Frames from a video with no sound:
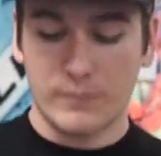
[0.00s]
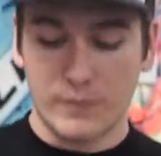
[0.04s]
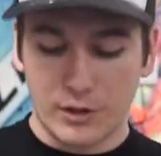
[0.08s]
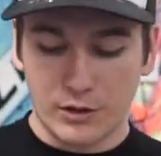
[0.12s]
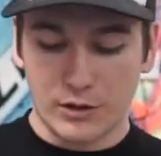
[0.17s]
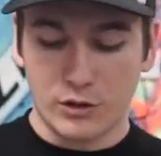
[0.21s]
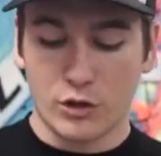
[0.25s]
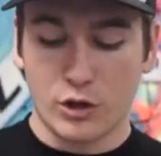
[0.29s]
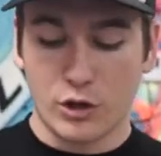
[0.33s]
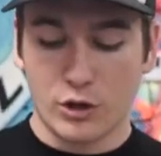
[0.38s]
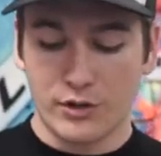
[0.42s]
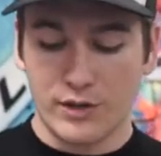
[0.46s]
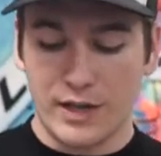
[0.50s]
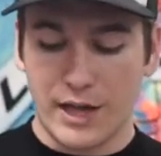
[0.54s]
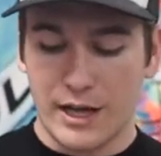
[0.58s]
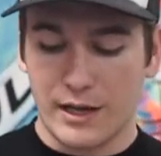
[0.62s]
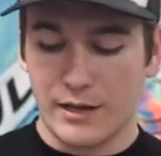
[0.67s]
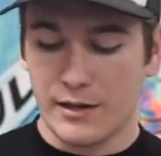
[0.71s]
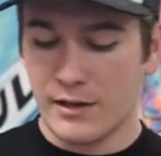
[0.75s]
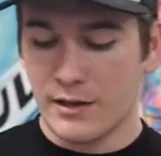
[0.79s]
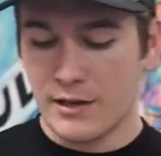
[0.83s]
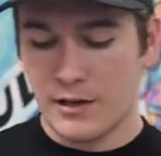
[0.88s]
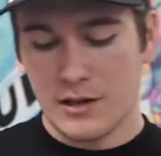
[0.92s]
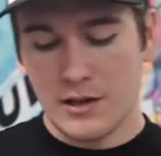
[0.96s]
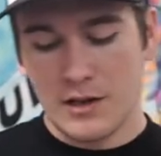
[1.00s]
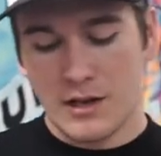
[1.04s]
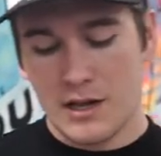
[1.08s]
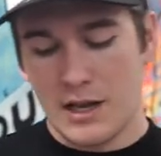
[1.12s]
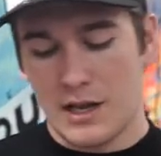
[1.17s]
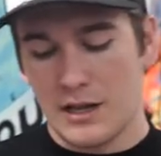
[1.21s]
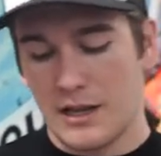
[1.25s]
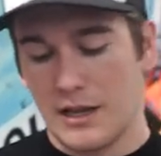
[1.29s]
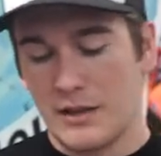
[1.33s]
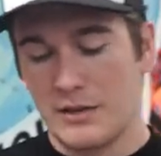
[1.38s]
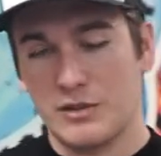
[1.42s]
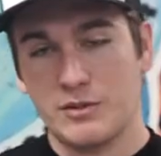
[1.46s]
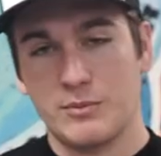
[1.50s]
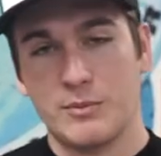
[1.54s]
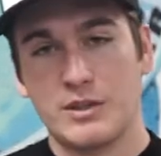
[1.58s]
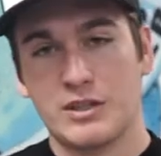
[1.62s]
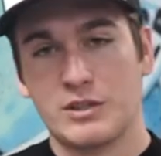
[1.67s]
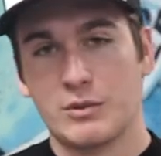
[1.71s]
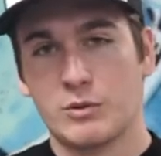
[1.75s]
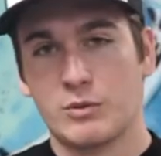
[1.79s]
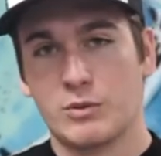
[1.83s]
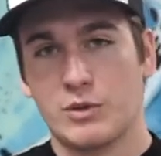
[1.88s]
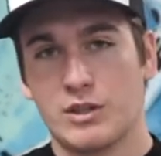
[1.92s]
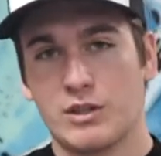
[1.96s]
girl dad, and that his
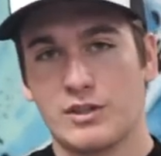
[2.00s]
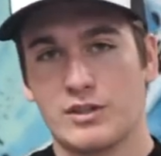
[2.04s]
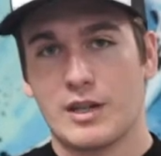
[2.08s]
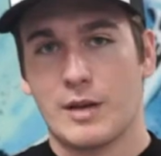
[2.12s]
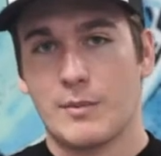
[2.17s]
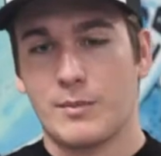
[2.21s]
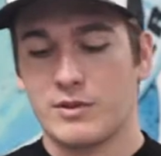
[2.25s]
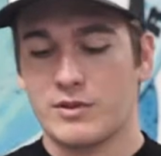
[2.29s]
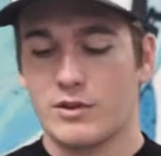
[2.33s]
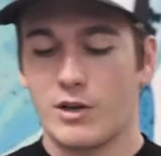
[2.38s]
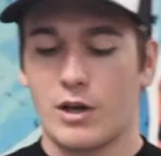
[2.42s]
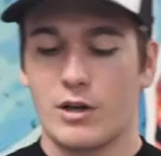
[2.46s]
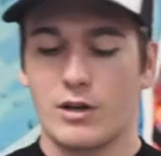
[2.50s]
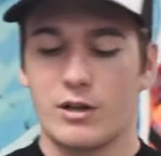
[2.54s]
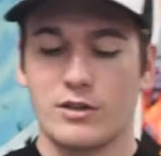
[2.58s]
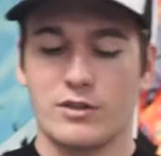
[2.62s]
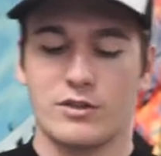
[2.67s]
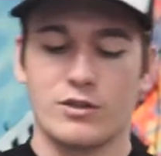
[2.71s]
mission was really just to help his daughter.